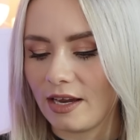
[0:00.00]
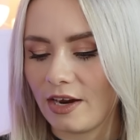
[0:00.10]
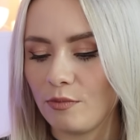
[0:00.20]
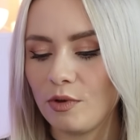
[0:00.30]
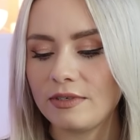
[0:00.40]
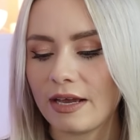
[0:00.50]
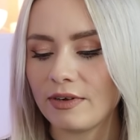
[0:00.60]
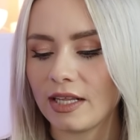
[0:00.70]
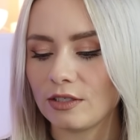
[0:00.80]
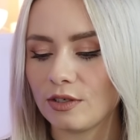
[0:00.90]
It removes
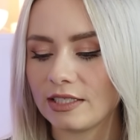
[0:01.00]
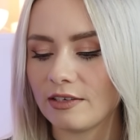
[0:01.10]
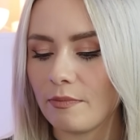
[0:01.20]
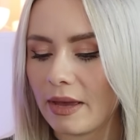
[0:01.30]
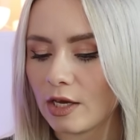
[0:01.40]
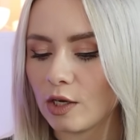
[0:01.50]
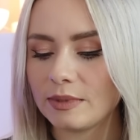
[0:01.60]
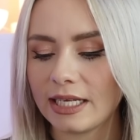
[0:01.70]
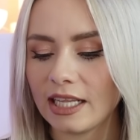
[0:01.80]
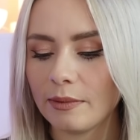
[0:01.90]
every last trace of
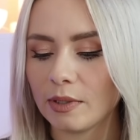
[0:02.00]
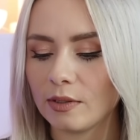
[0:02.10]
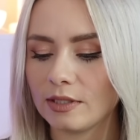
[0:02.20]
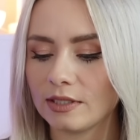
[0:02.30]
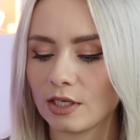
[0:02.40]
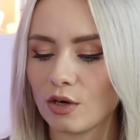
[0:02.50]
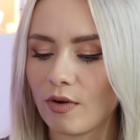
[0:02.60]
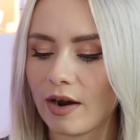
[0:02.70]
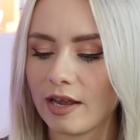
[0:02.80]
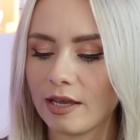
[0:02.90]
makeup, daily pollutants and
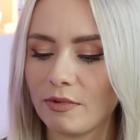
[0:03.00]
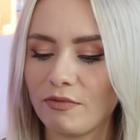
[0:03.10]
grime,